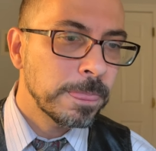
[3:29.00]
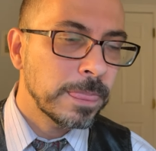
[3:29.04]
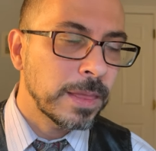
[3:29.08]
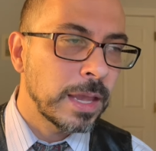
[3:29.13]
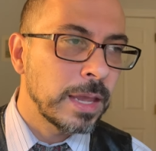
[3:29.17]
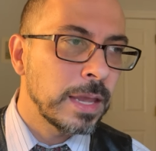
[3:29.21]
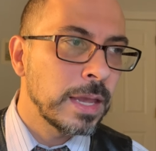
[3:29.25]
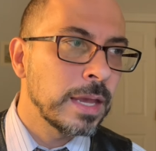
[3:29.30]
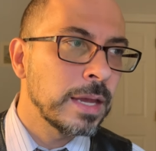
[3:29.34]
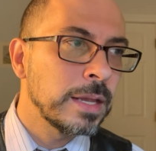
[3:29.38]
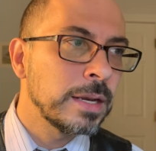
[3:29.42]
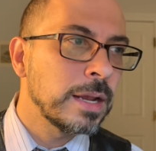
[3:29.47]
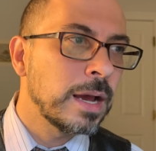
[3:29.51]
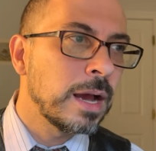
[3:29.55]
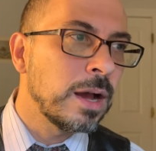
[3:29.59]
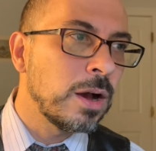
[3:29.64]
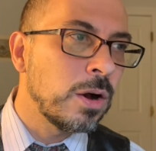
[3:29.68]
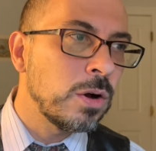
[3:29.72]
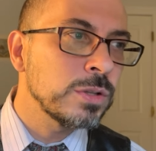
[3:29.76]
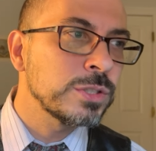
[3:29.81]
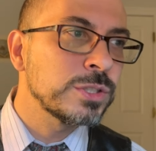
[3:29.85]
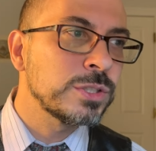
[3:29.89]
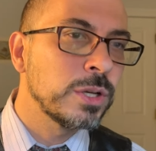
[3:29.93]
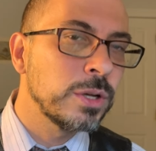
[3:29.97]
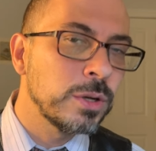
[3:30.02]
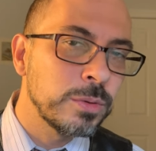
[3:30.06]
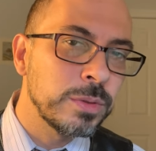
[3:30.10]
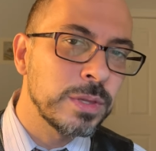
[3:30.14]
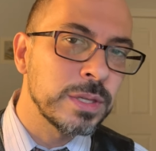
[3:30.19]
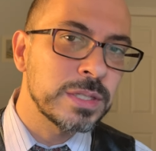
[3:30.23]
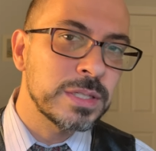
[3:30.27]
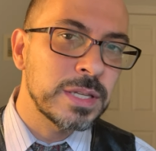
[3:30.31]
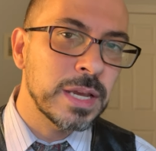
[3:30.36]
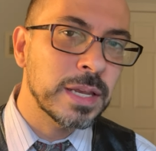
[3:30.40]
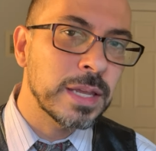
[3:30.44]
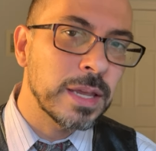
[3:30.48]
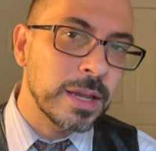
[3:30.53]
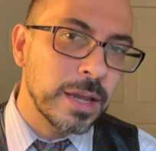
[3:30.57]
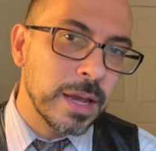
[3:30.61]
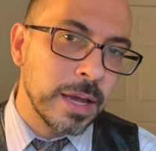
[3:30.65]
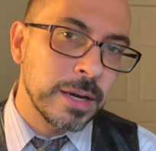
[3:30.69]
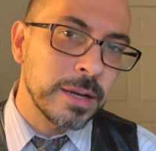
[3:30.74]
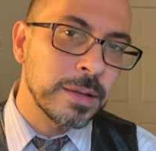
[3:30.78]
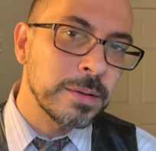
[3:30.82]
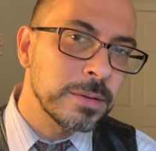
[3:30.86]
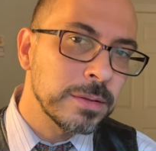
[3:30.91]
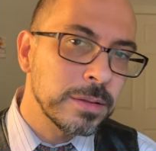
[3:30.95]
And uh, also, the second
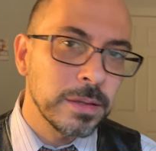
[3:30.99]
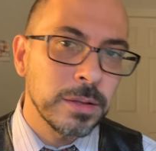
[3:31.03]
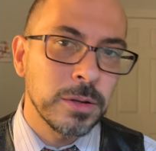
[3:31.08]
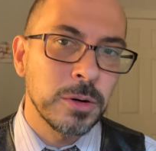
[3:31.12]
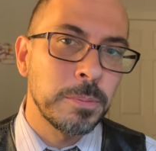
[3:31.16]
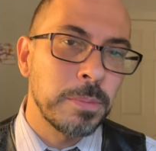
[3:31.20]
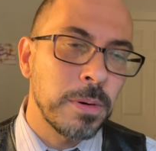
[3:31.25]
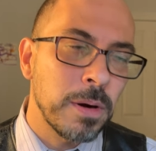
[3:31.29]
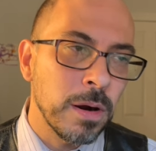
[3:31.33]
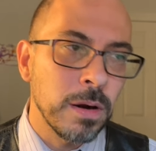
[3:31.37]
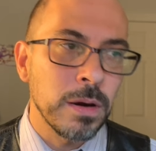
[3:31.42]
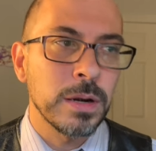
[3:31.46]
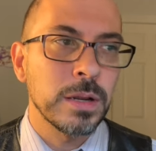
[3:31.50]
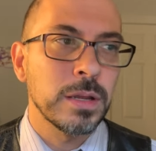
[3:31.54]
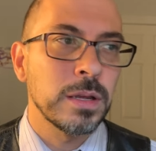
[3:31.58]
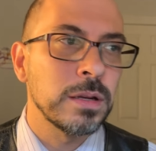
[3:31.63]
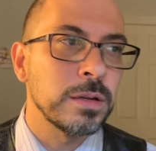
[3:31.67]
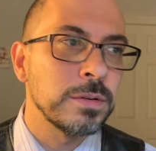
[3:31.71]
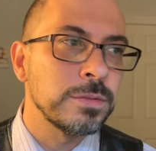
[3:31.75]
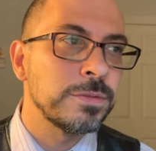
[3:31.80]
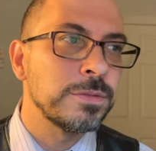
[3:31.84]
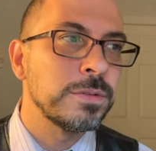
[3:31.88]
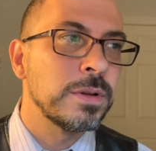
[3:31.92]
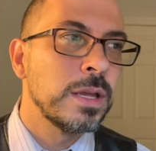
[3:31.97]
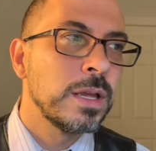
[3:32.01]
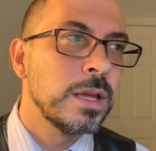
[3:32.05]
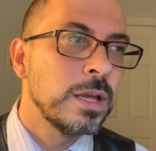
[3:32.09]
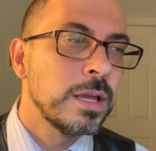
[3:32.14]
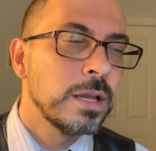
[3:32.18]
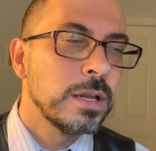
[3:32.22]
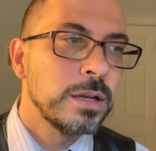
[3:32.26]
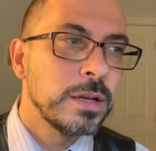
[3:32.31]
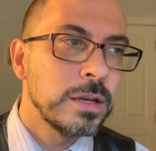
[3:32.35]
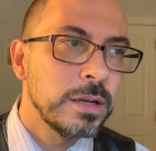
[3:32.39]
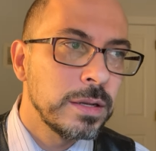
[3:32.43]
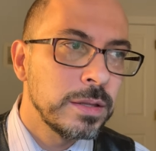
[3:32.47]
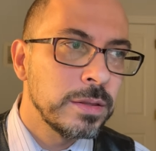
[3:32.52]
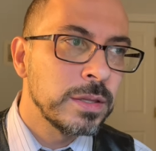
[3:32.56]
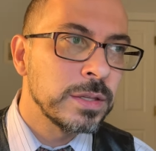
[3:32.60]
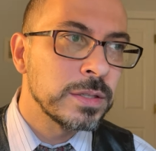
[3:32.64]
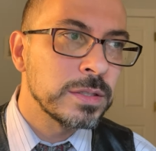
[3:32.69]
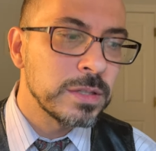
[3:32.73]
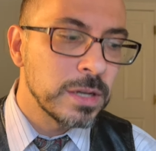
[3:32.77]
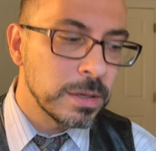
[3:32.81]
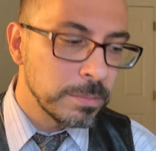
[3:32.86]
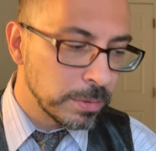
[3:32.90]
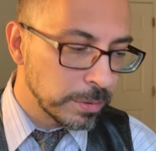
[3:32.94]
kind of little part of
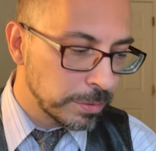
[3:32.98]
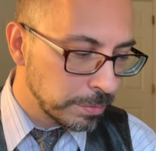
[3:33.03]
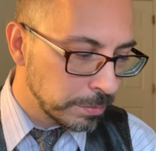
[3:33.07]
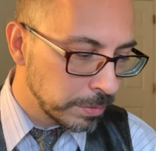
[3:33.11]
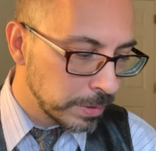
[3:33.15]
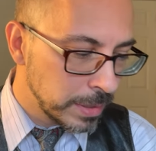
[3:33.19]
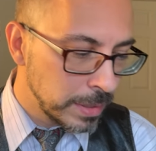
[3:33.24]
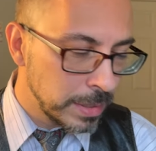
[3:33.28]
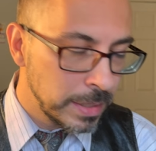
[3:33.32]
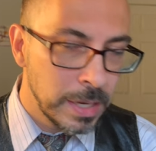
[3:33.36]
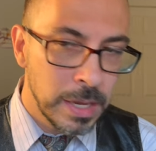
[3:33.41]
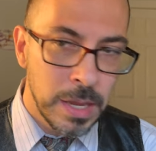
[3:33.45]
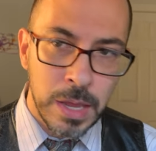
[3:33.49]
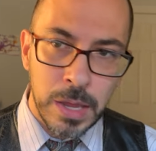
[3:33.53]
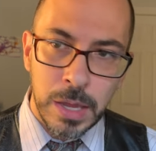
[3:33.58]
this number three,